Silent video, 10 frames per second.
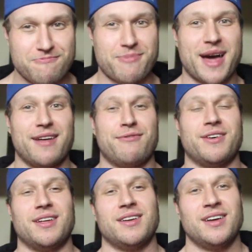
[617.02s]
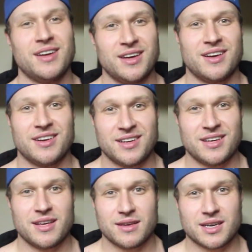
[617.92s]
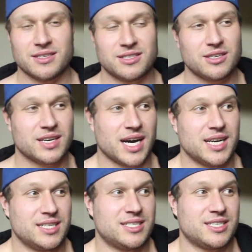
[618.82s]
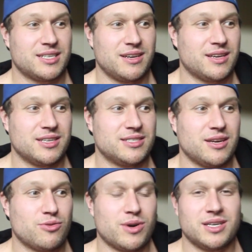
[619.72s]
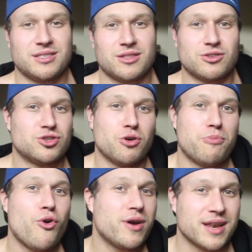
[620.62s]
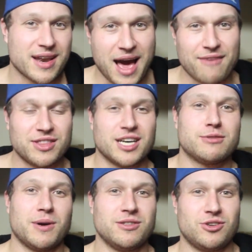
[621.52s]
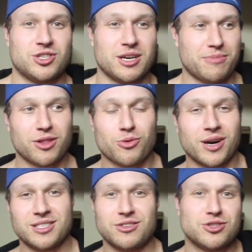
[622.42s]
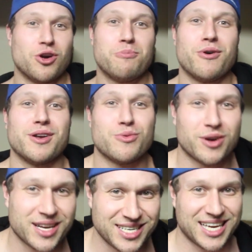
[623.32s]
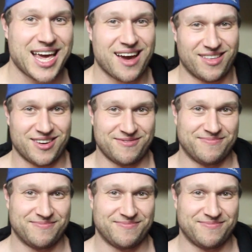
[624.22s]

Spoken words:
benefit. Because otherwise there's no point in having that sponsorship. Otherwise there's no point in working together.